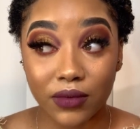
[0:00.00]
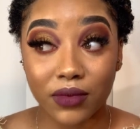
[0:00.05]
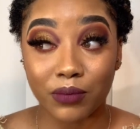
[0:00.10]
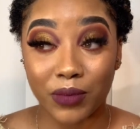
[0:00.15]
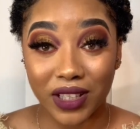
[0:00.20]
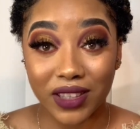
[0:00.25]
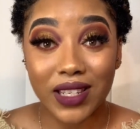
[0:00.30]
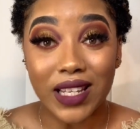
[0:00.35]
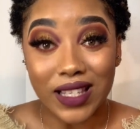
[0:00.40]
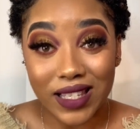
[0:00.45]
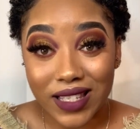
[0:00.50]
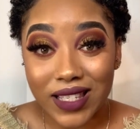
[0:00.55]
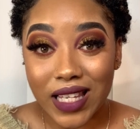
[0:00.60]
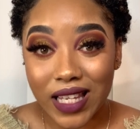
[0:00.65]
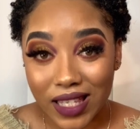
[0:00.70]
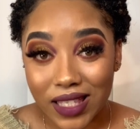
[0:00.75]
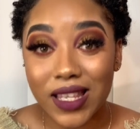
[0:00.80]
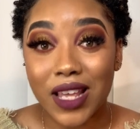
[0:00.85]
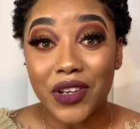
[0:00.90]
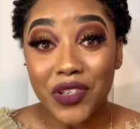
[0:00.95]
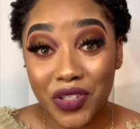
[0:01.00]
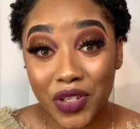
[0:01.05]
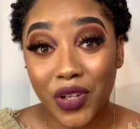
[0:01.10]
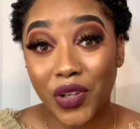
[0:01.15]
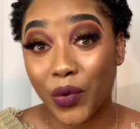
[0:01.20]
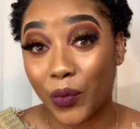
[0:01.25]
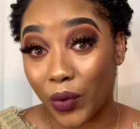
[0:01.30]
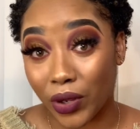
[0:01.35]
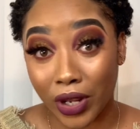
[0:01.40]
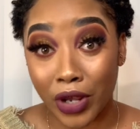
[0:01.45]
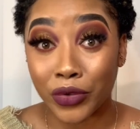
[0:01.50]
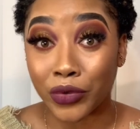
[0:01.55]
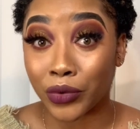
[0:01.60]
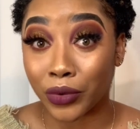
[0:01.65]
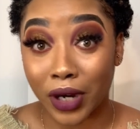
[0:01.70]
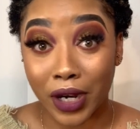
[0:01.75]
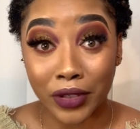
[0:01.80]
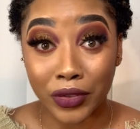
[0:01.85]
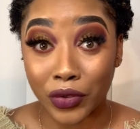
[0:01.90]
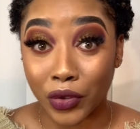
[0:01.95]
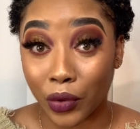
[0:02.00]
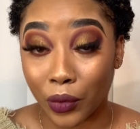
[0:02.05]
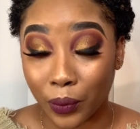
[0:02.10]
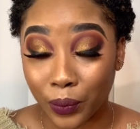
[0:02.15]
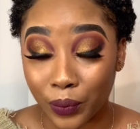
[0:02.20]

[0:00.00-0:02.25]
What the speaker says: But this is essentially what I do right now.